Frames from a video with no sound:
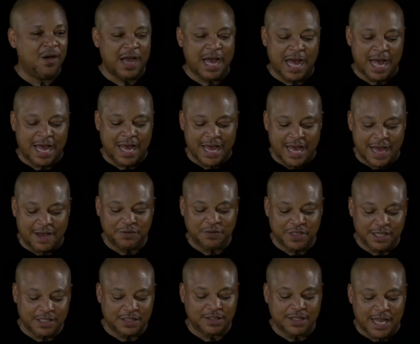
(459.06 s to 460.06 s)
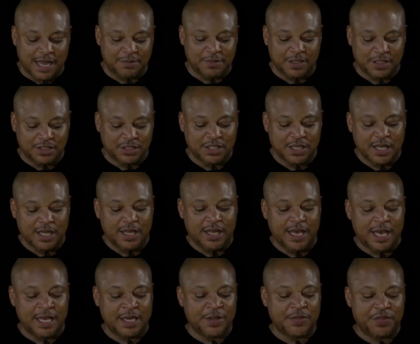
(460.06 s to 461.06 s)
I have to establish
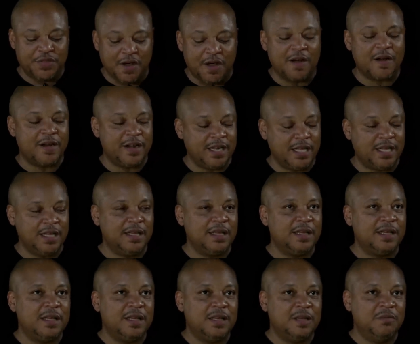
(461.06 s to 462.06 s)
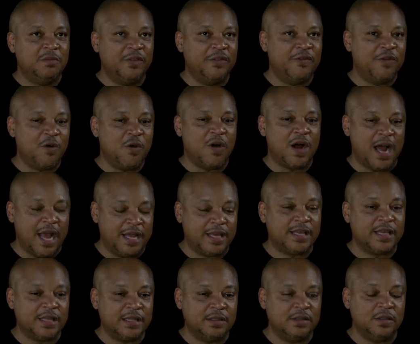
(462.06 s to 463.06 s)
an authority before I
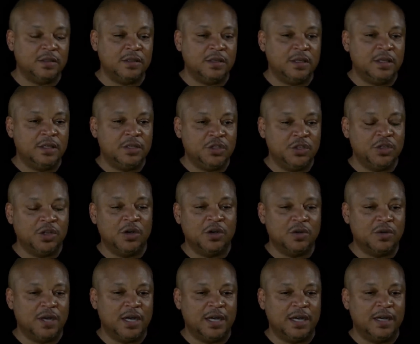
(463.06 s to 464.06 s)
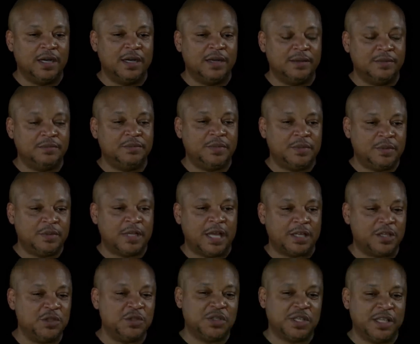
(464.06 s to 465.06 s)
can, you know, uh,
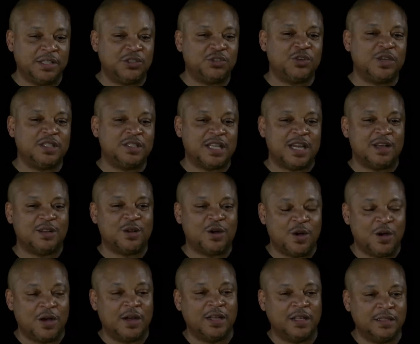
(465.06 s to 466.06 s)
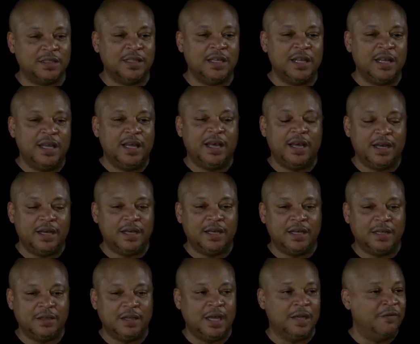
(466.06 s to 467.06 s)
like you say, stretch out on
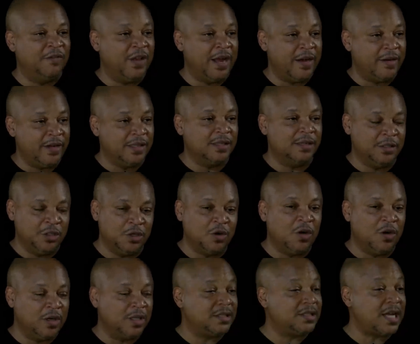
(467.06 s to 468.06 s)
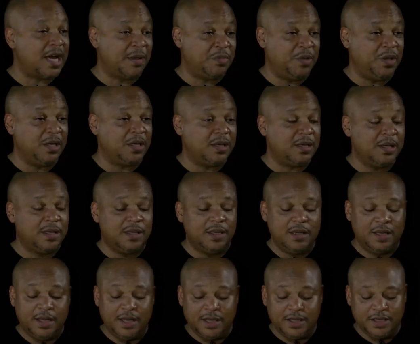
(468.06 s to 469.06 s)
a, a very, you know, on a topic. Right.
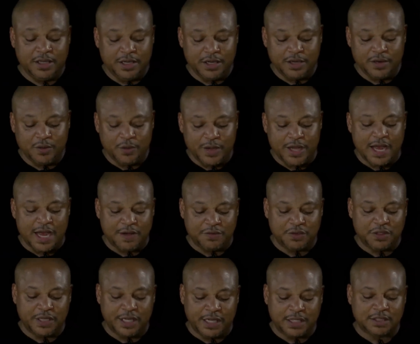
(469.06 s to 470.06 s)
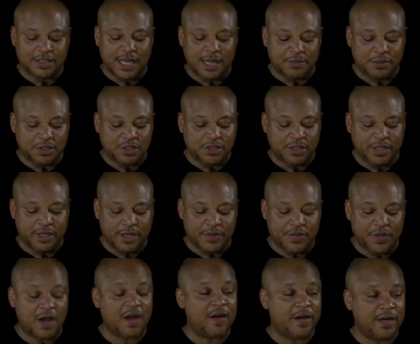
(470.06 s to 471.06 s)
And here we have to establish the
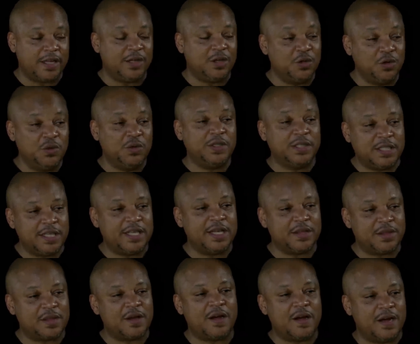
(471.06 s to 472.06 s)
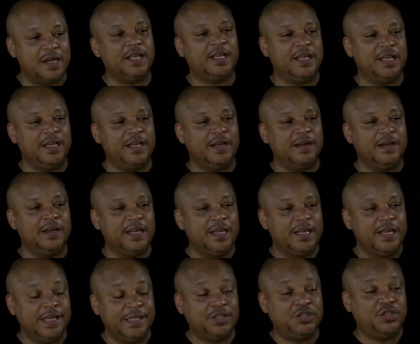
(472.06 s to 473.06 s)
authority. Who is the authority here?
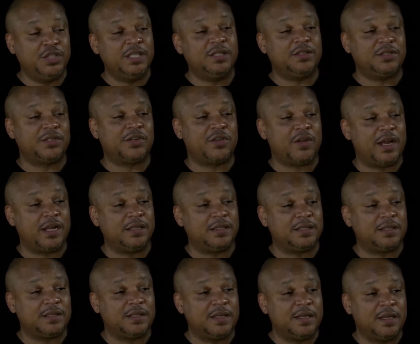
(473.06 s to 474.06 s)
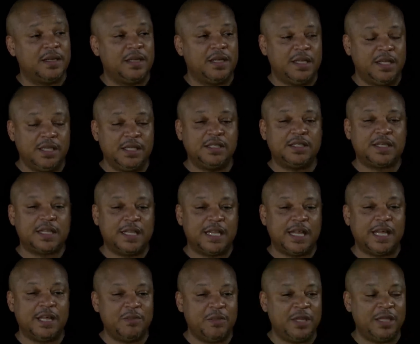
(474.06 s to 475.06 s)
It's Jesus Christ. Yes. He's
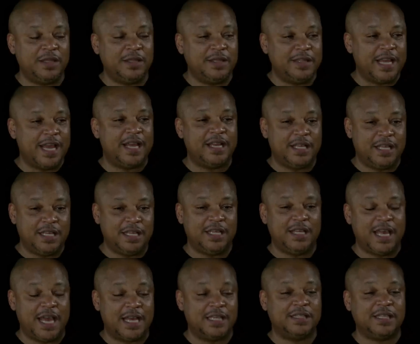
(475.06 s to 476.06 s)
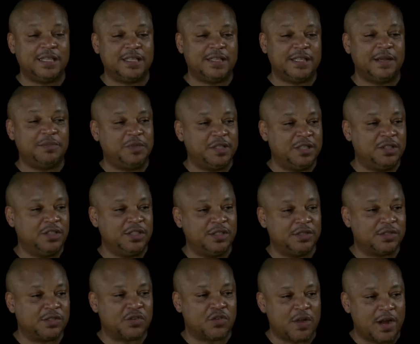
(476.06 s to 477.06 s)
claiming that he has accepted
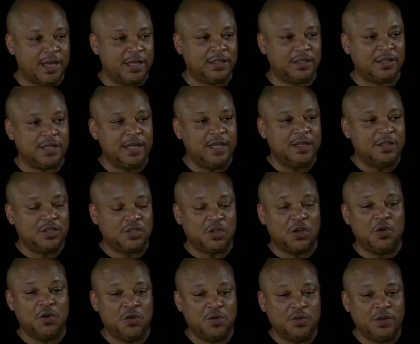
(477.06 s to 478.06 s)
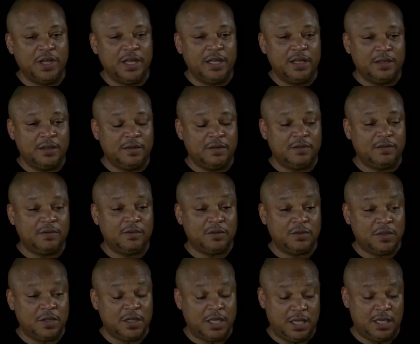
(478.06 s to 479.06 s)
Jesus Christ. So
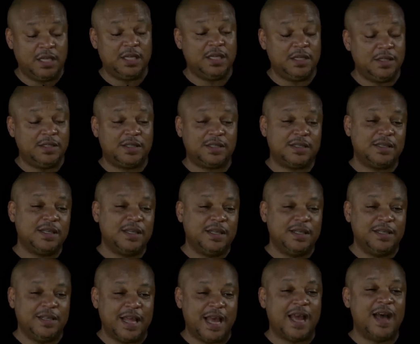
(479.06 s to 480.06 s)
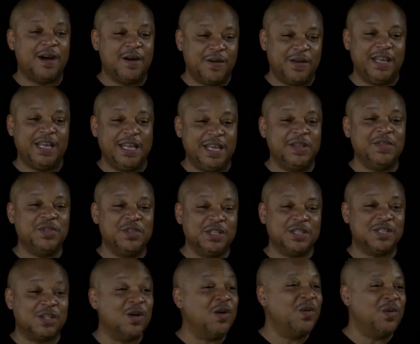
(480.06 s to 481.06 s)
he's now in the
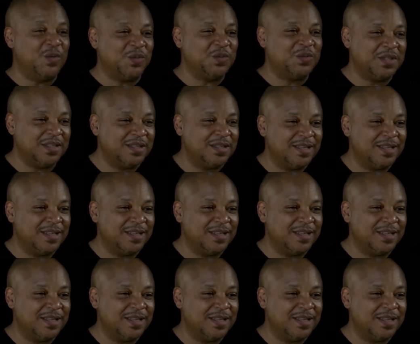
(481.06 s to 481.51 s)
zone